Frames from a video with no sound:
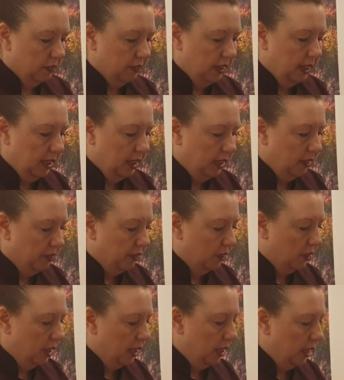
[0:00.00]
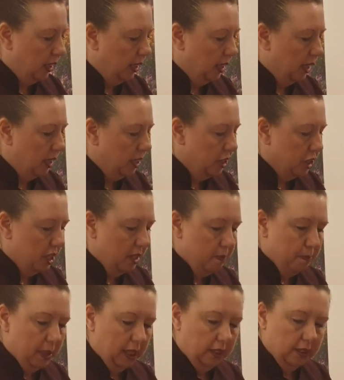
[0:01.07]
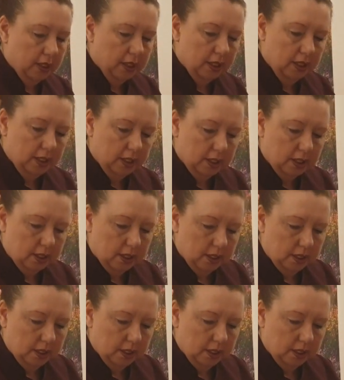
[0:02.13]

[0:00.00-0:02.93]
feeling for any energy imbalances,